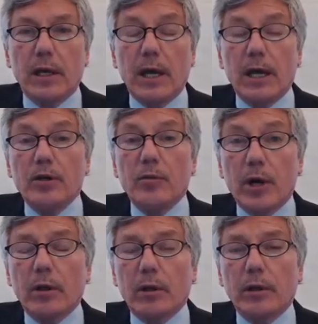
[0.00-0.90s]
and
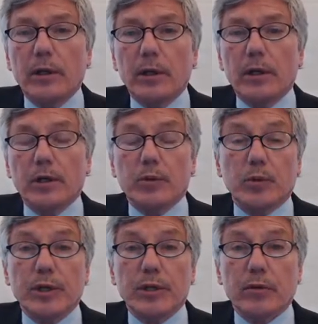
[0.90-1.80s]
numerically
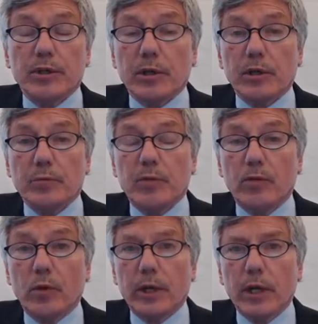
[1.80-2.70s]
explains their results
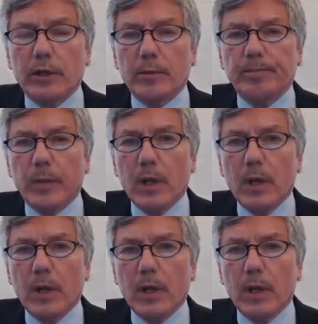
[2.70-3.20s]
before they get them.